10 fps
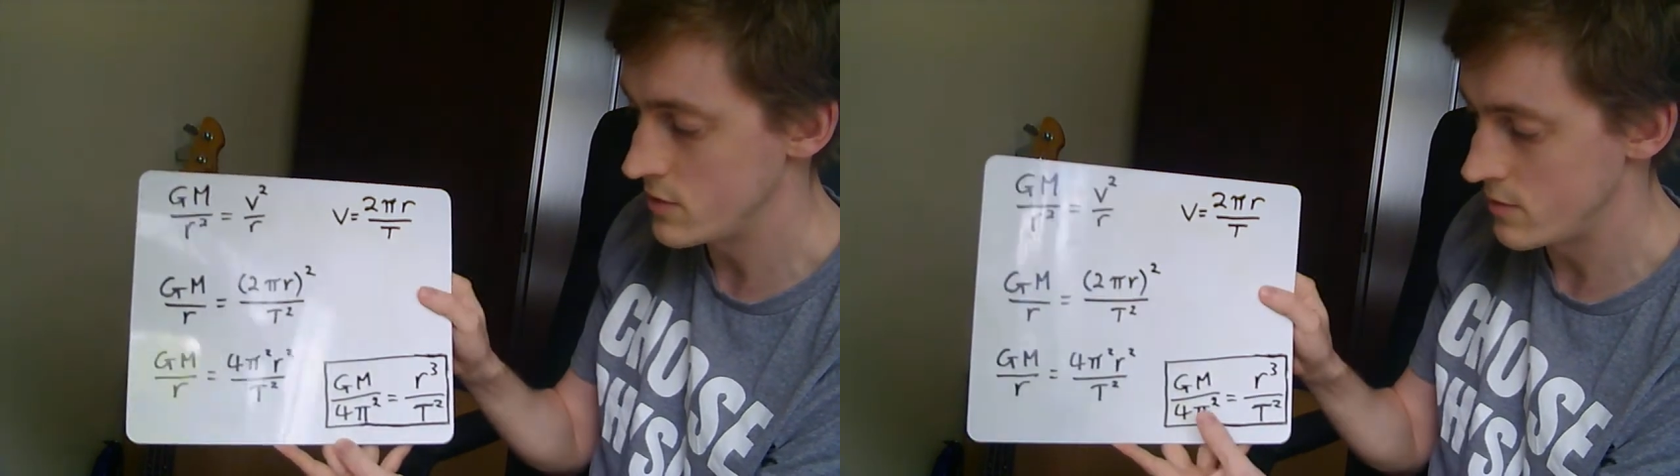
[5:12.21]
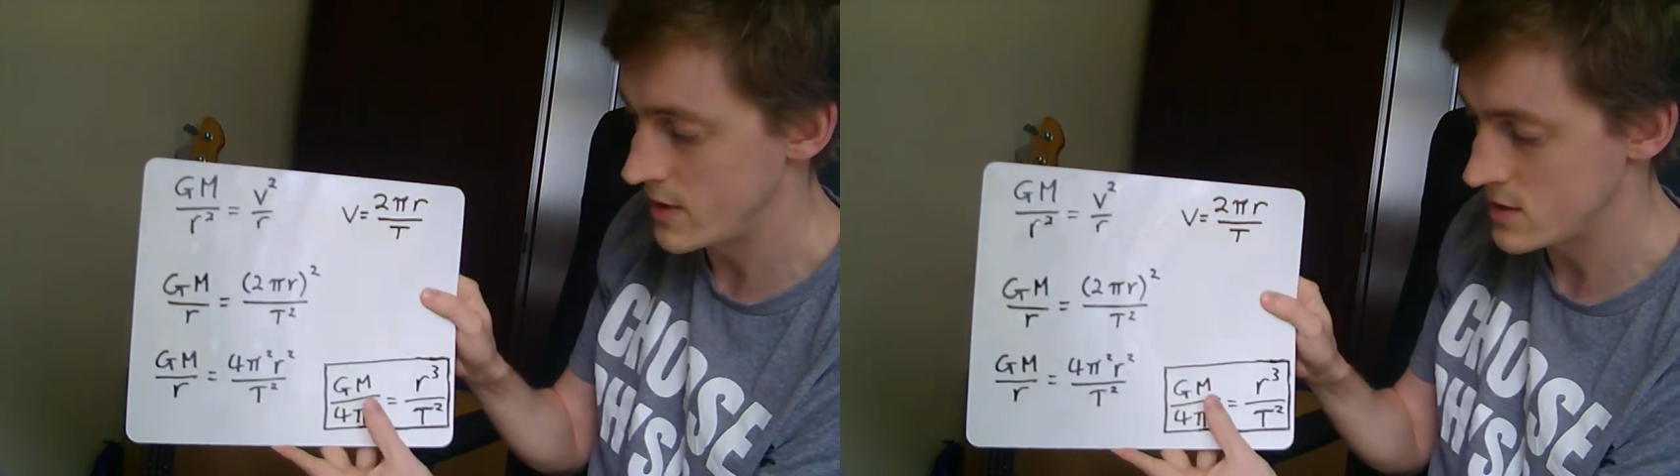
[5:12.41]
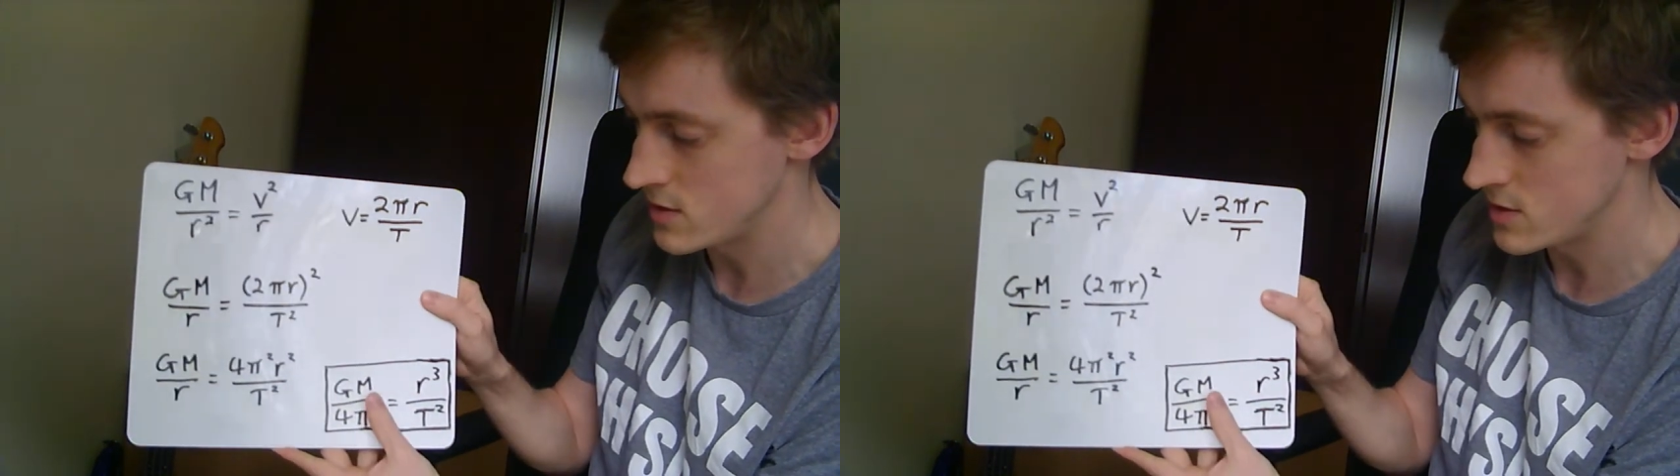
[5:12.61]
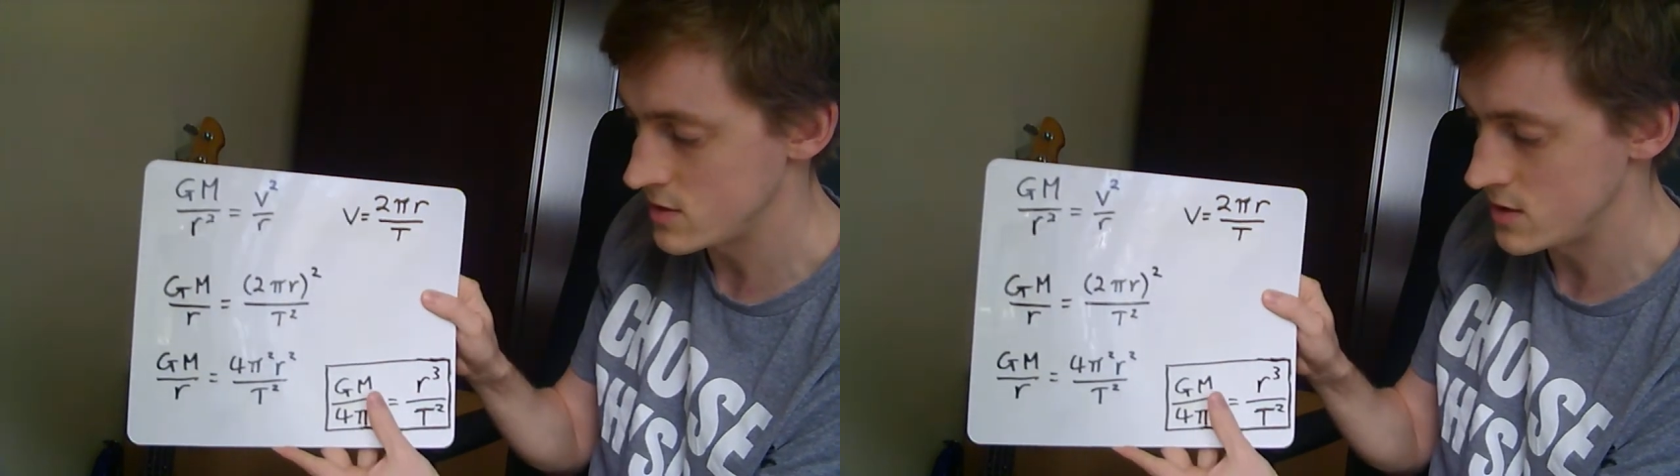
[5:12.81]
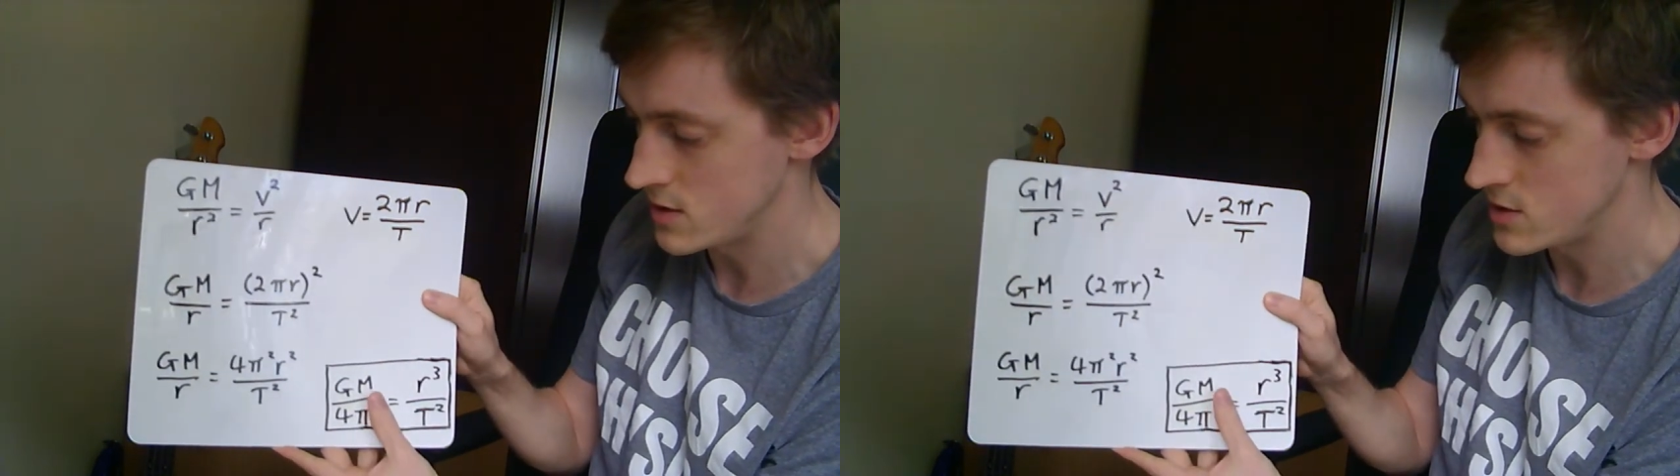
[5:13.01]
The mass of the
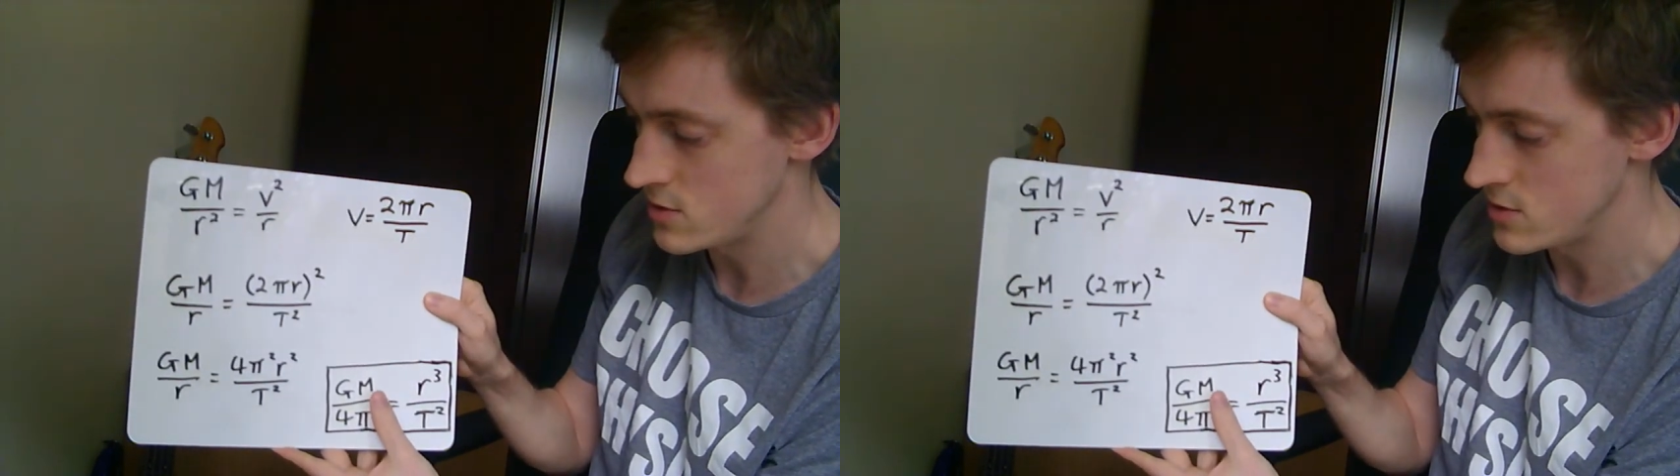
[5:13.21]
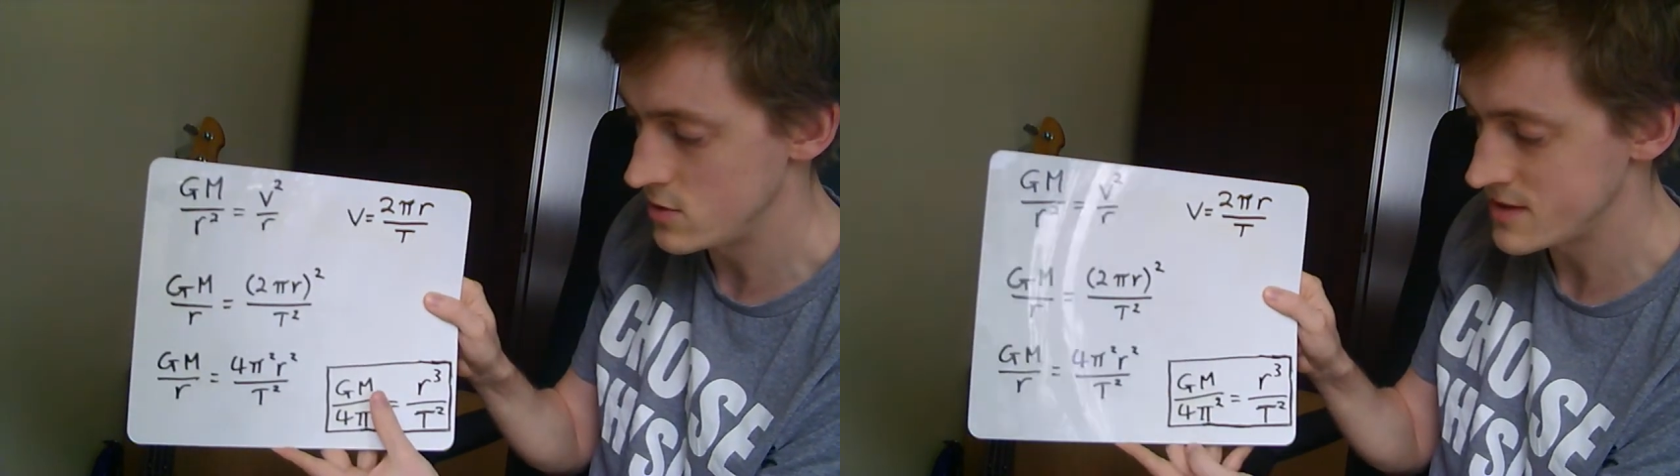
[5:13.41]
sun is 2 times